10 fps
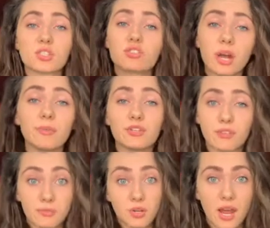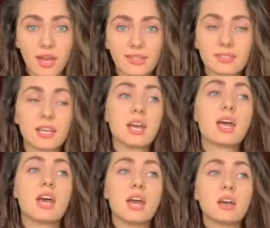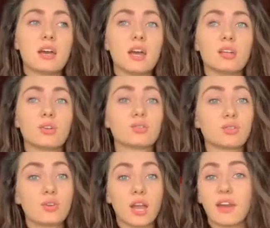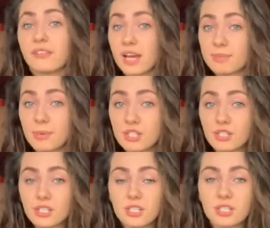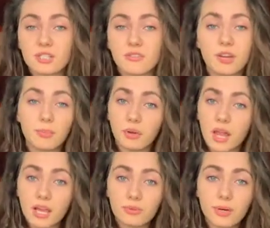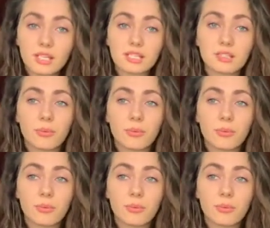grab it from your hand. And also you have nice passengers, very polite ones,